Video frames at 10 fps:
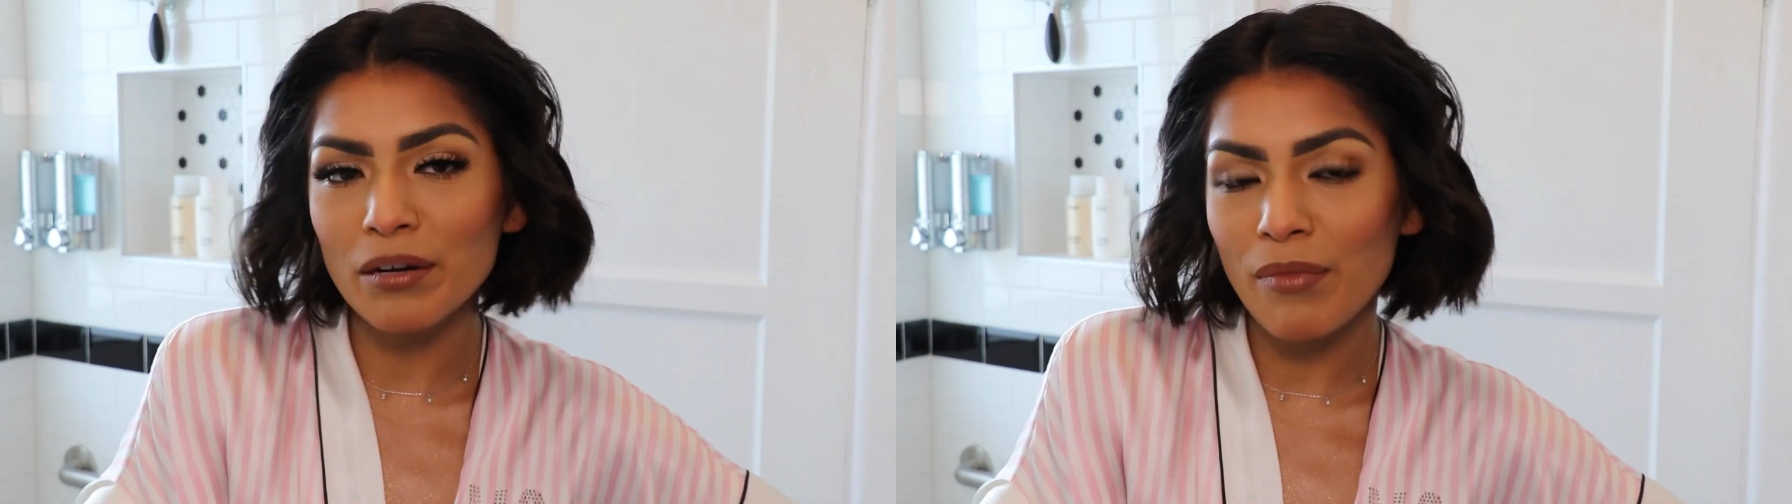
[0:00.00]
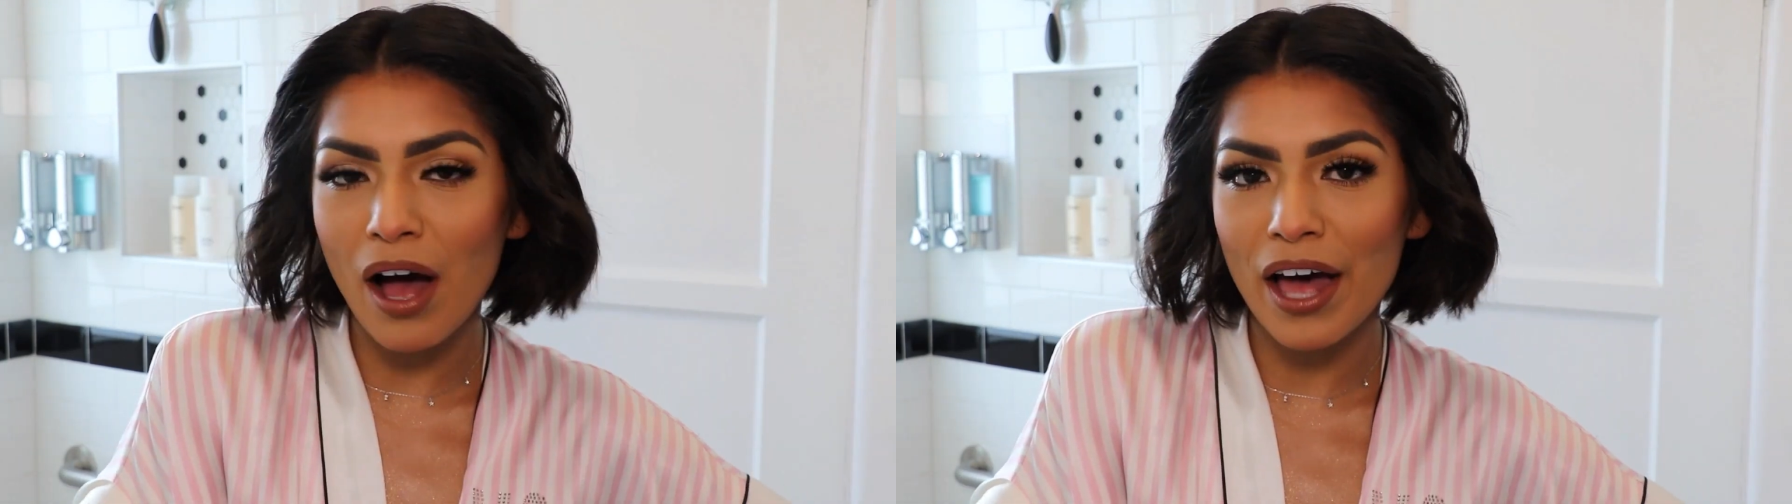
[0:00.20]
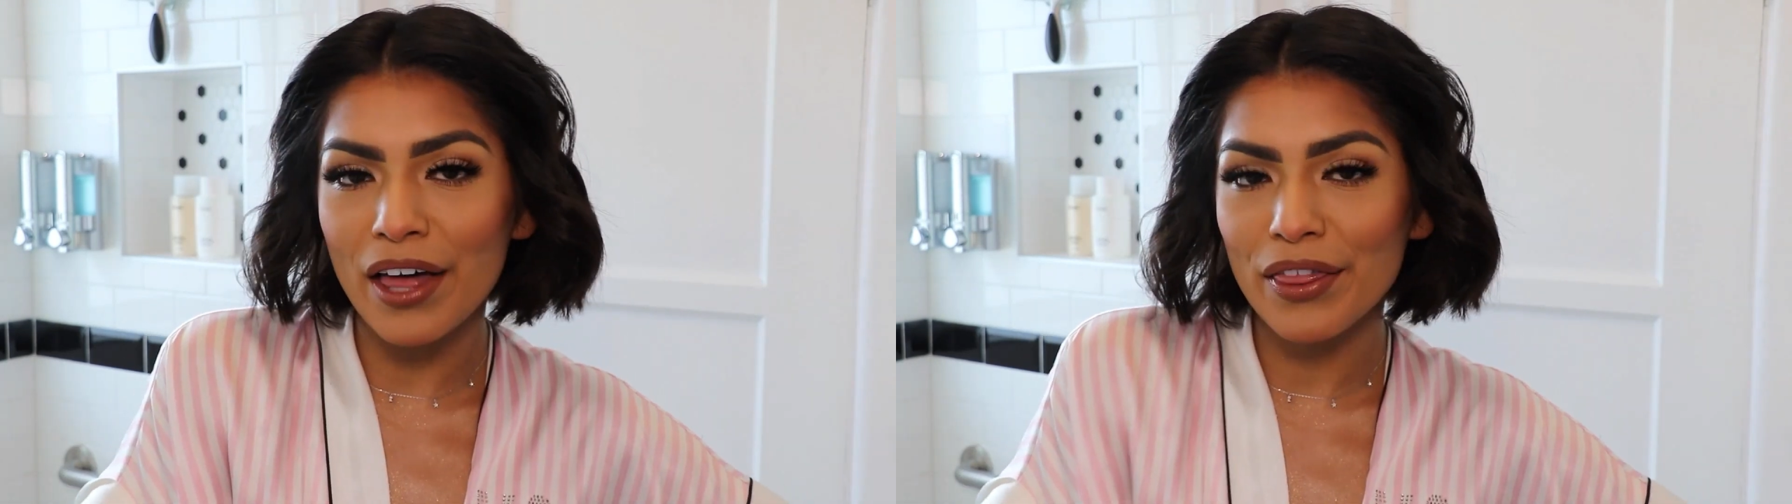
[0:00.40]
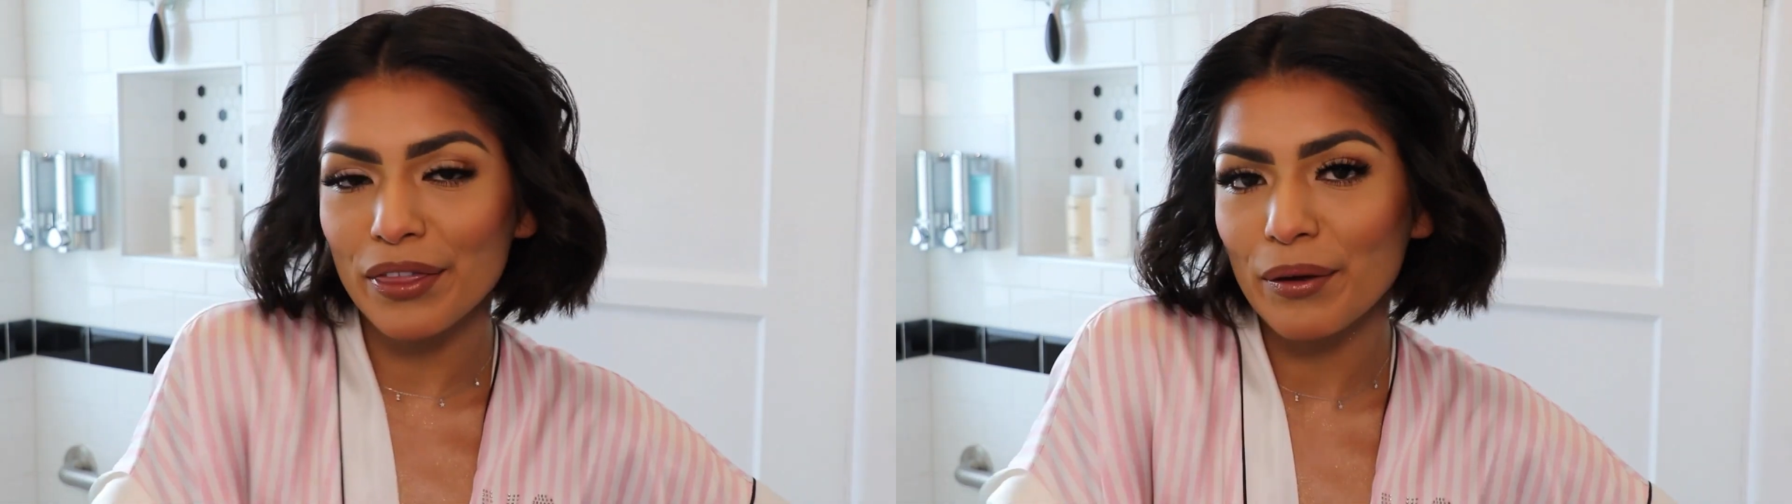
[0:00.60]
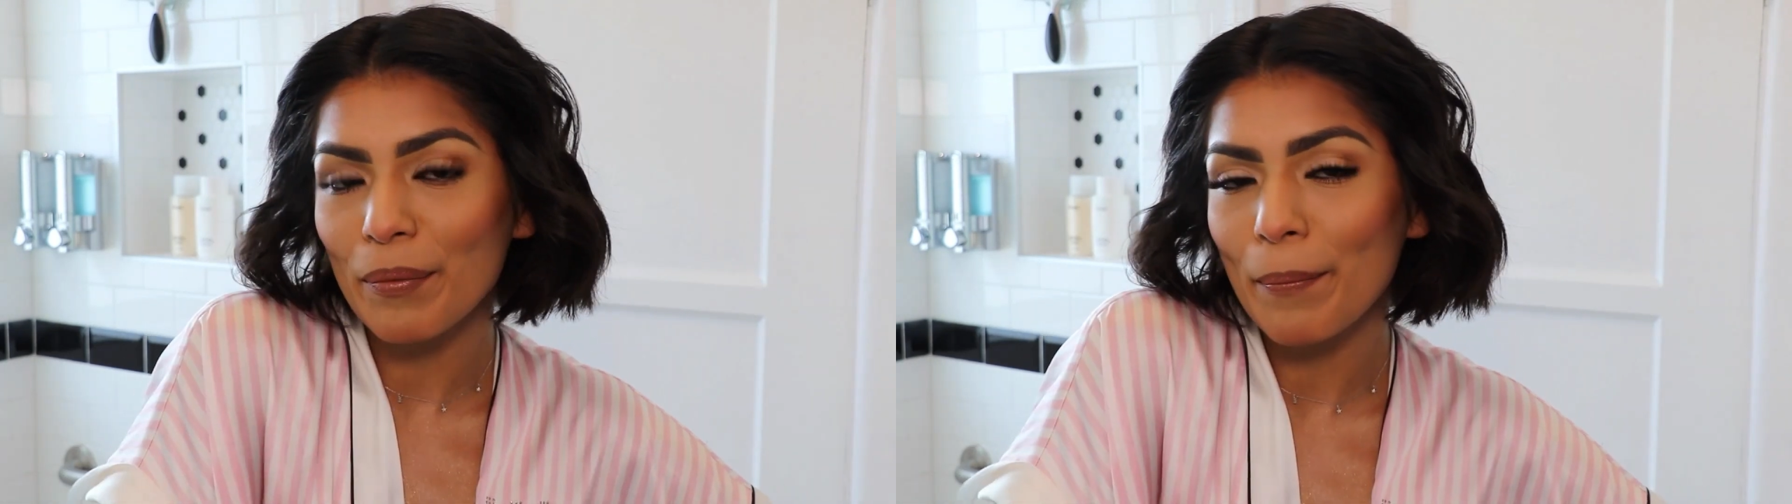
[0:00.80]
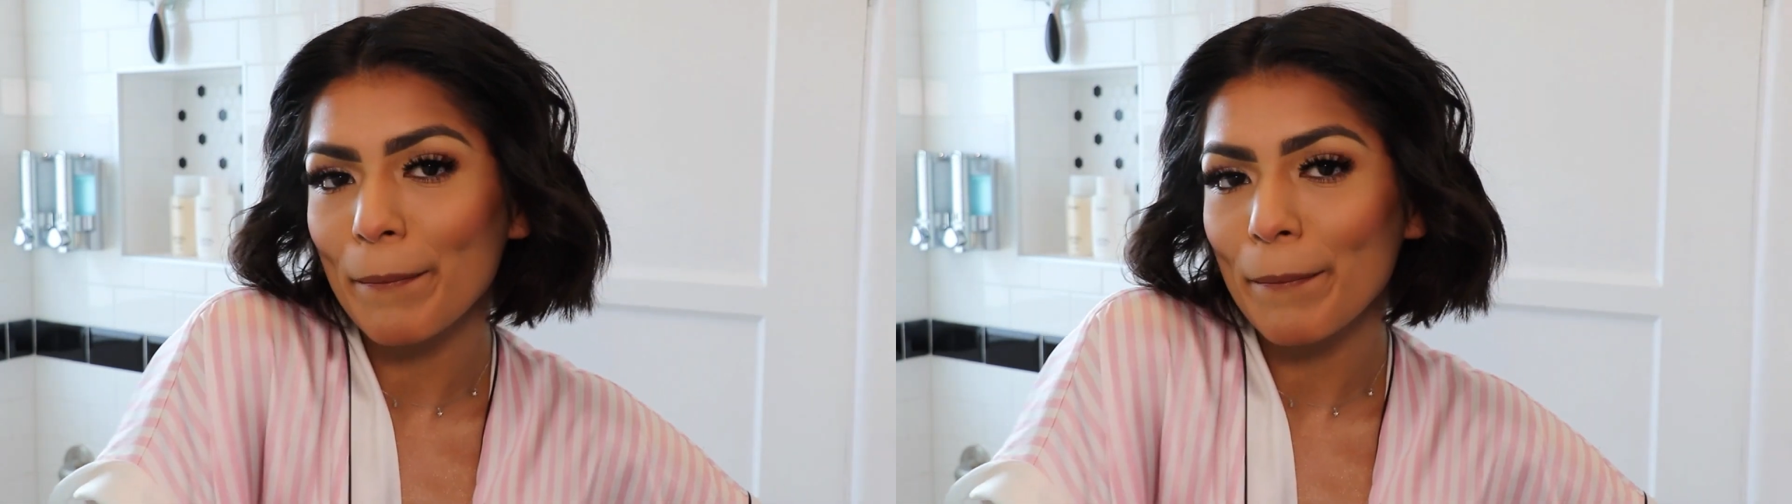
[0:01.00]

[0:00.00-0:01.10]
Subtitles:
Month,